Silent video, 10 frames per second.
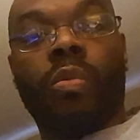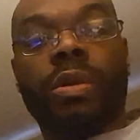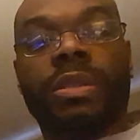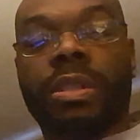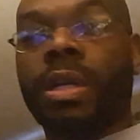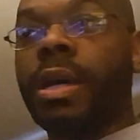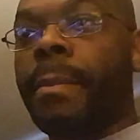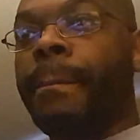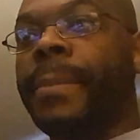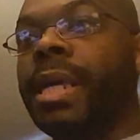What's
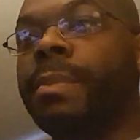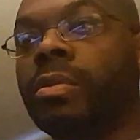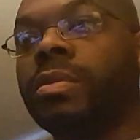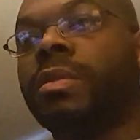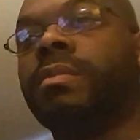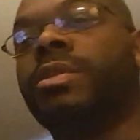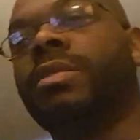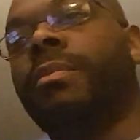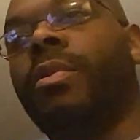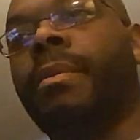good, peoples? It's
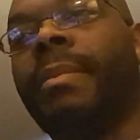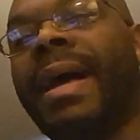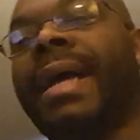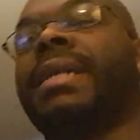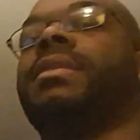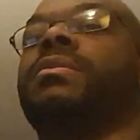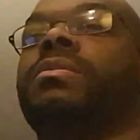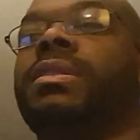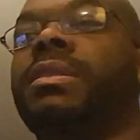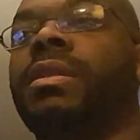your boy back
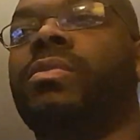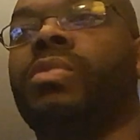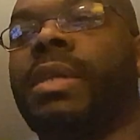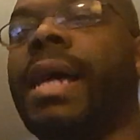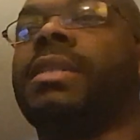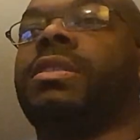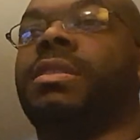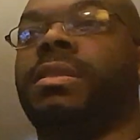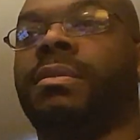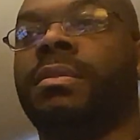with another
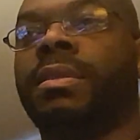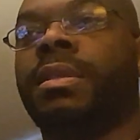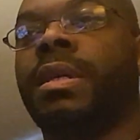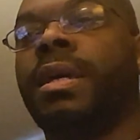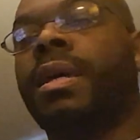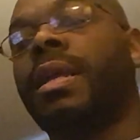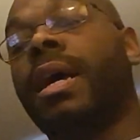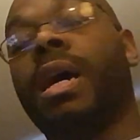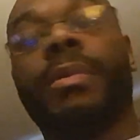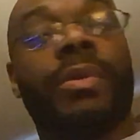reaction.
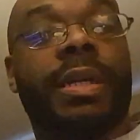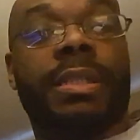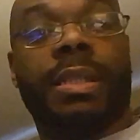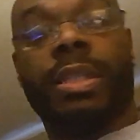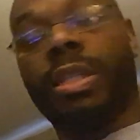I'll be reacting